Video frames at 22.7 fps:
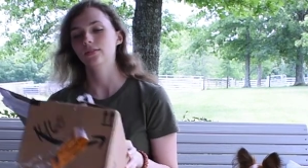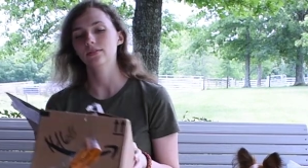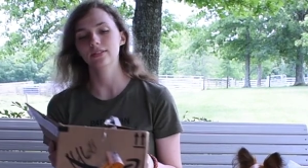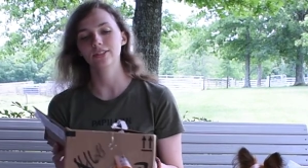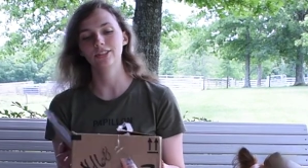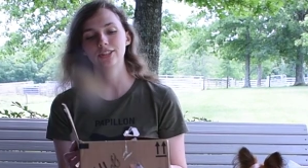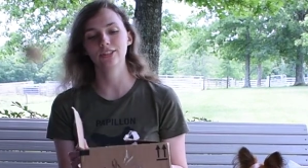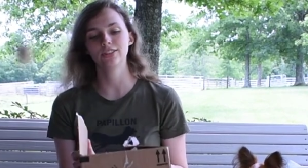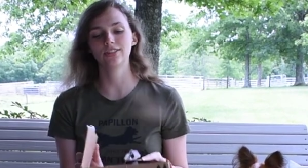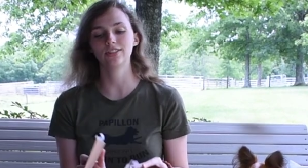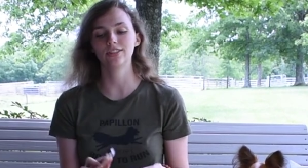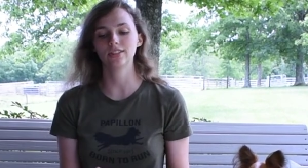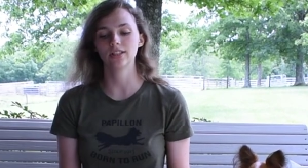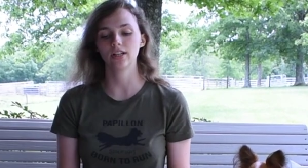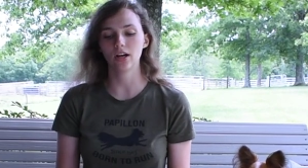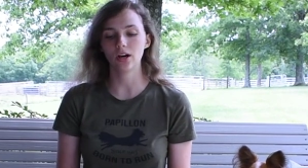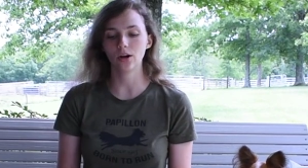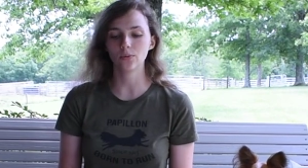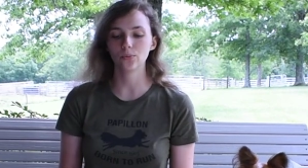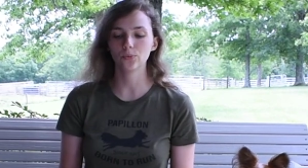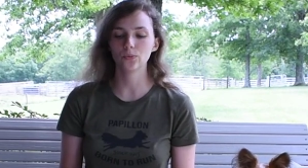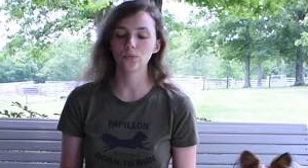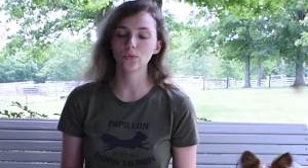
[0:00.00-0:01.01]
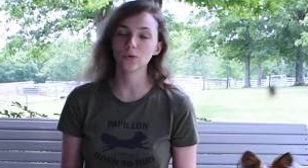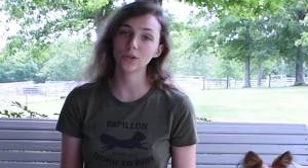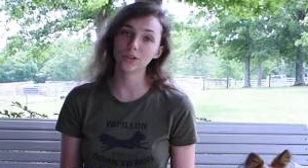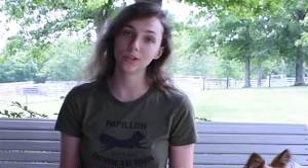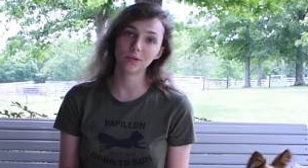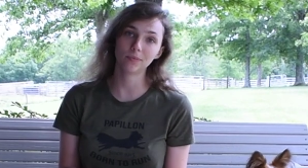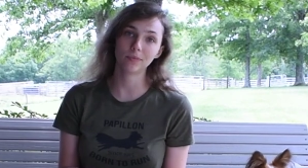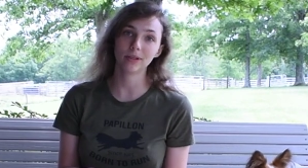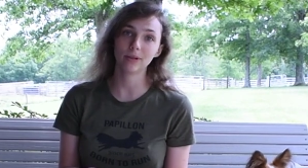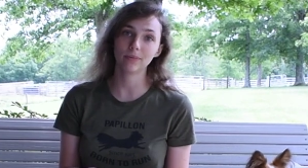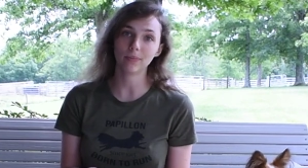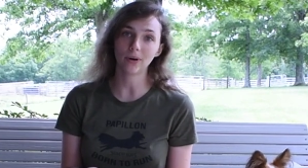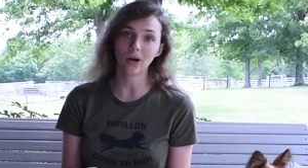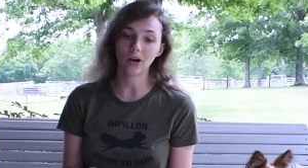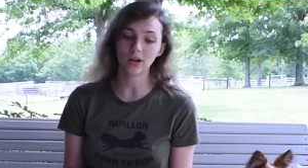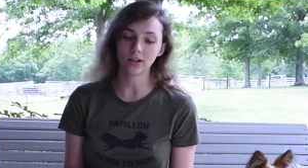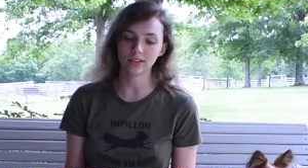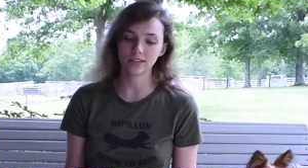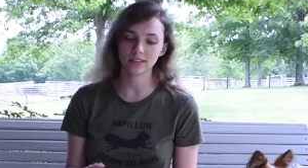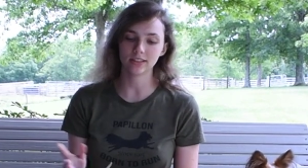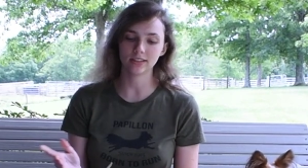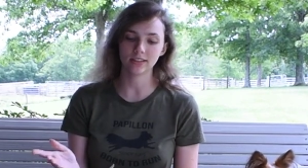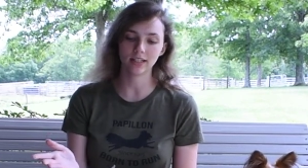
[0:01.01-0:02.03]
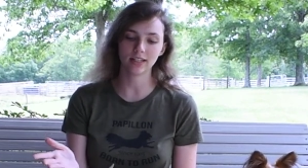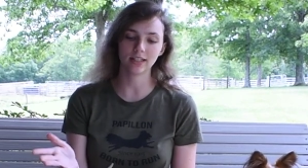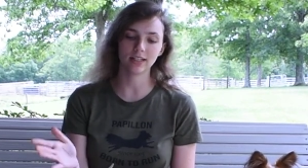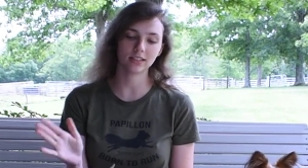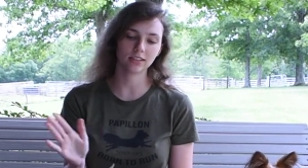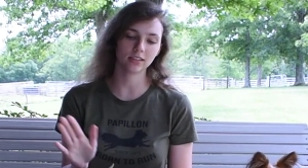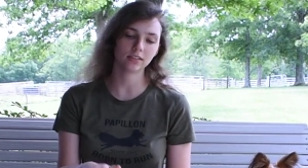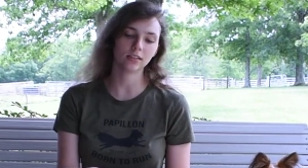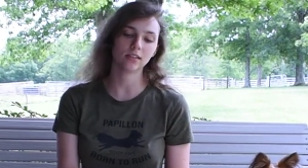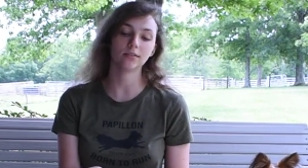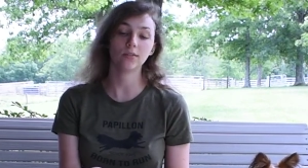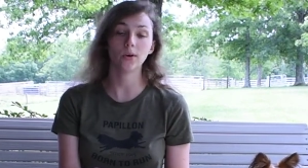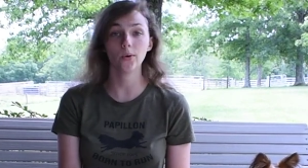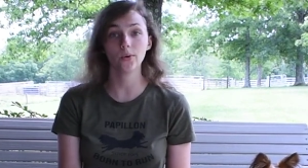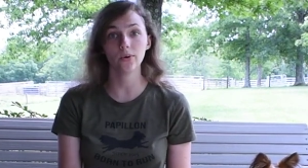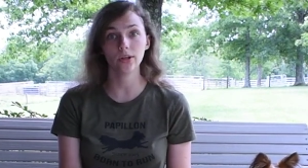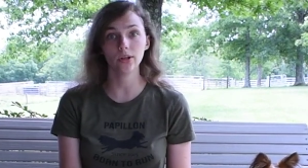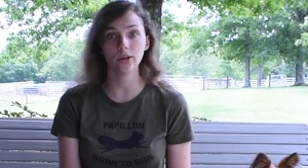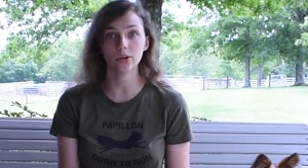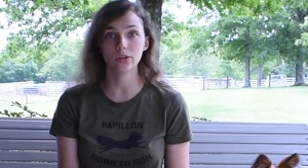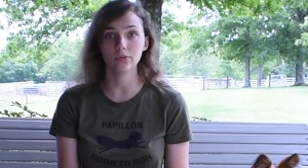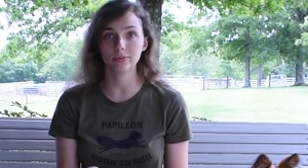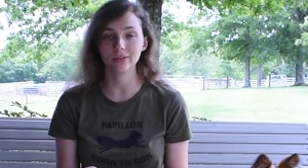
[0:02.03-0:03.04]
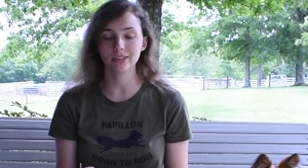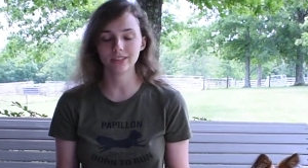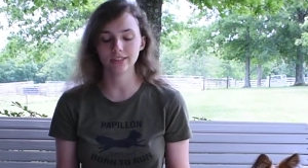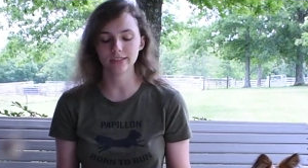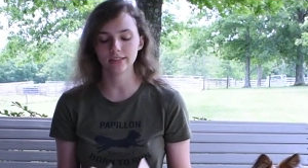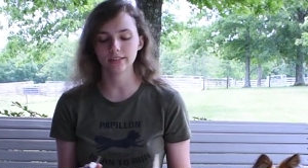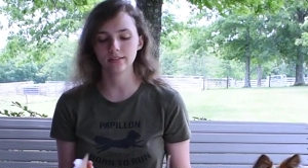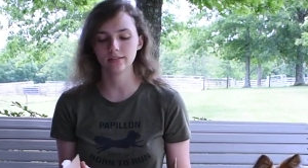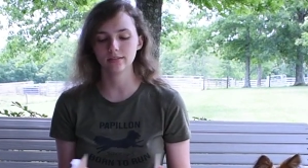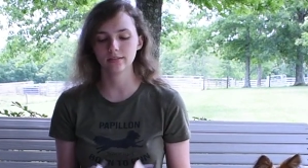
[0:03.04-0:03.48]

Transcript: which is a really big box. And like I said, I've already opened it.